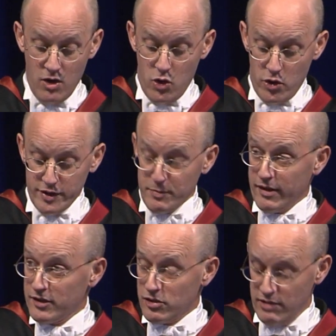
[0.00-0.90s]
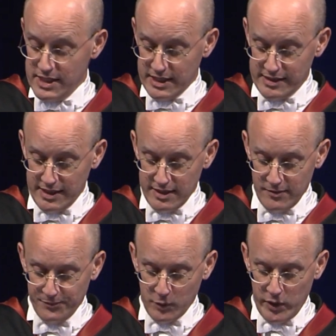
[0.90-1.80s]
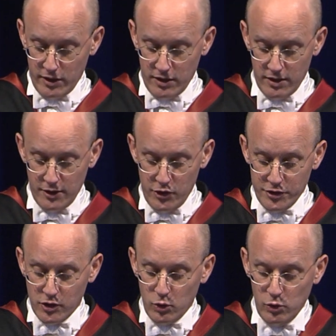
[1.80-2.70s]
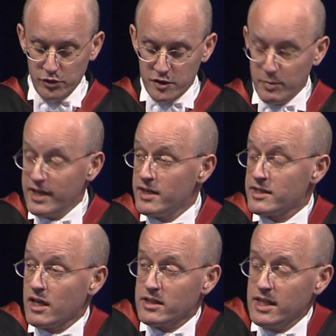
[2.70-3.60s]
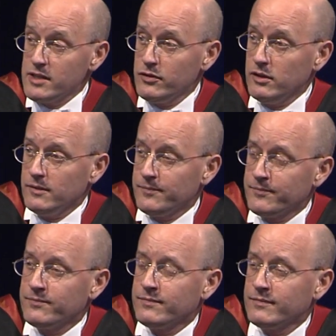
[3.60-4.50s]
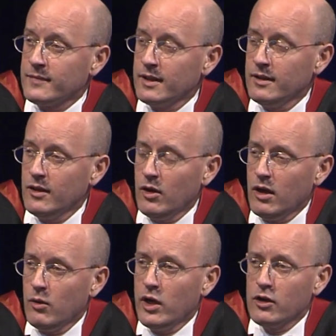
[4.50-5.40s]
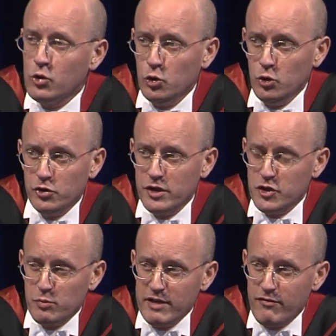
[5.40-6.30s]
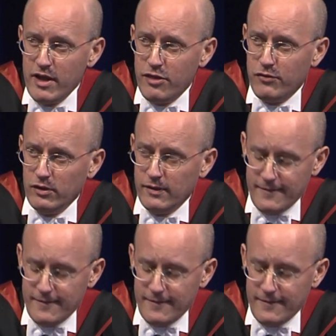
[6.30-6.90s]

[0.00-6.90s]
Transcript: Or as Mother Teresa said, we are not called to be successful, we are called to be faithful.